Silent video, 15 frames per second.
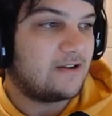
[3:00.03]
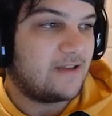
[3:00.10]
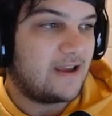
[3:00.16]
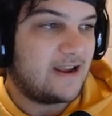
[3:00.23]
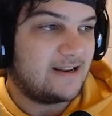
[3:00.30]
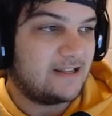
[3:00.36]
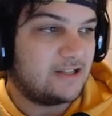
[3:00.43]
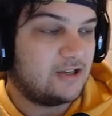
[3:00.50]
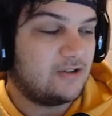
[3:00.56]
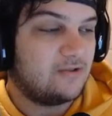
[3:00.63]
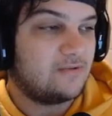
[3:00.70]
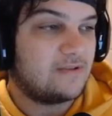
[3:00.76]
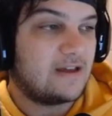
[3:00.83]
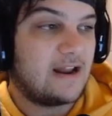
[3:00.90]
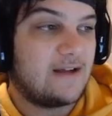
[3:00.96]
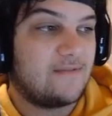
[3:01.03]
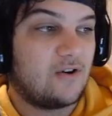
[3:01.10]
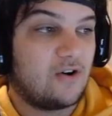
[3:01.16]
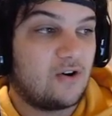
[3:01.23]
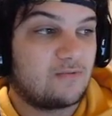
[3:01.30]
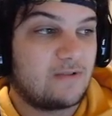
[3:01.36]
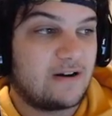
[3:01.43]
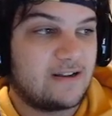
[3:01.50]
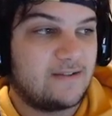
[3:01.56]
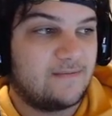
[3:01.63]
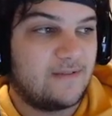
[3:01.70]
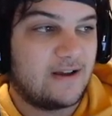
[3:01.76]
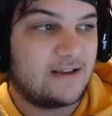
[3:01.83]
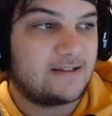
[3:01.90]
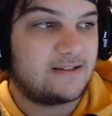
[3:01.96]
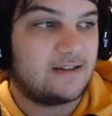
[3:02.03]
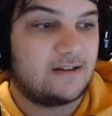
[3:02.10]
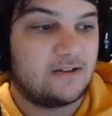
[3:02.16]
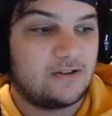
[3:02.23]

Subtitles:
the 82, that I've already invested.